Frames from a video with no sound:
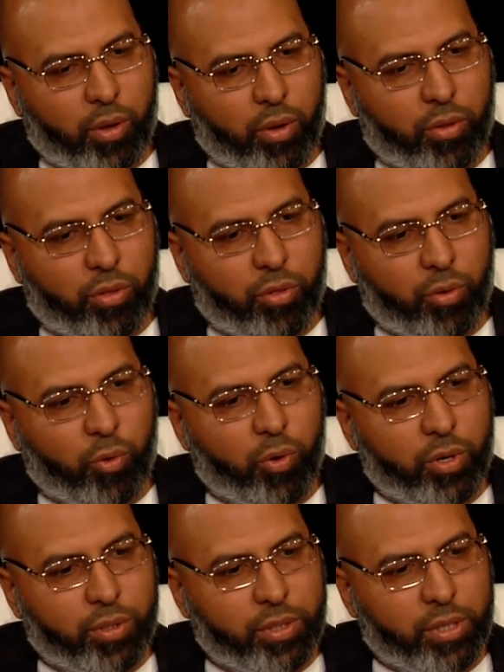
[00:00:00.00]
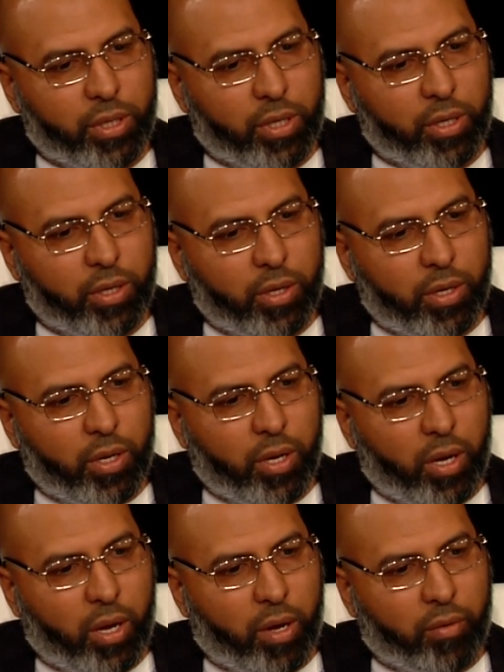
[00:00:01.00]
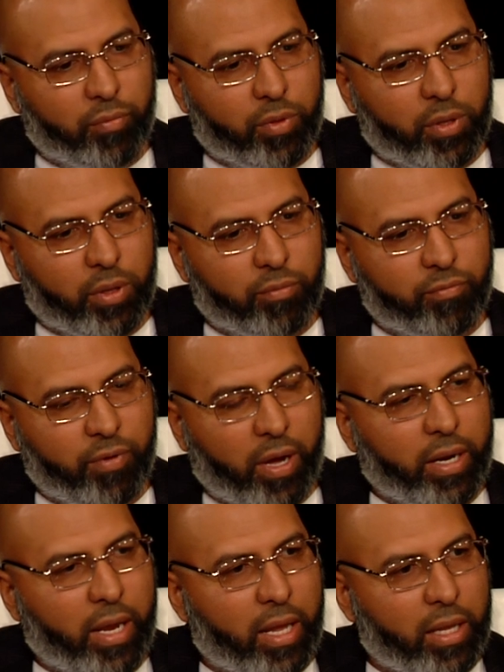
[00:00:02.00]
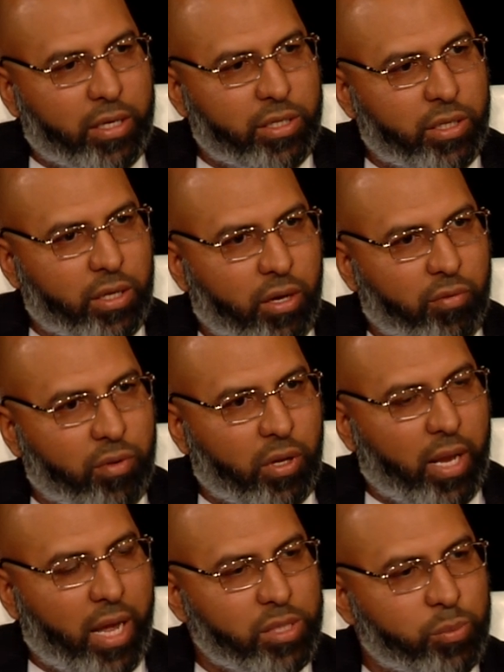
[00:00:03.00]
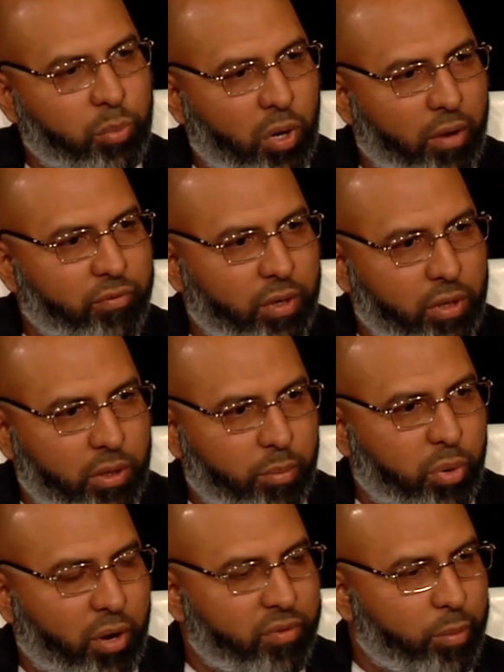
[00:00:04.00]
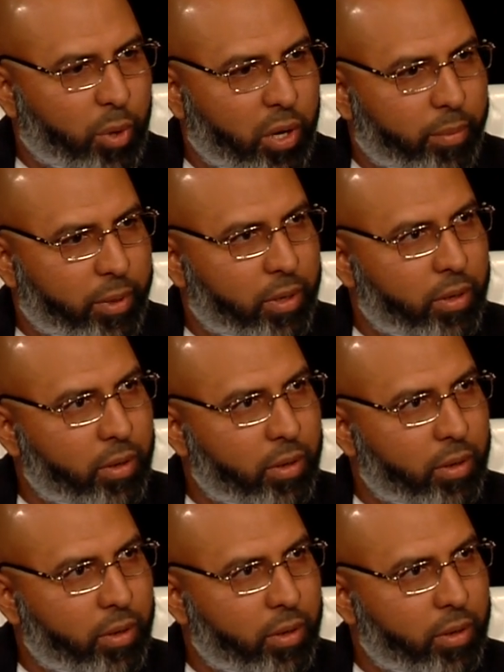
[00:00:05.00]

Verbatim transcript: authority of the finality of the last prophet, the Prophet Muhammad.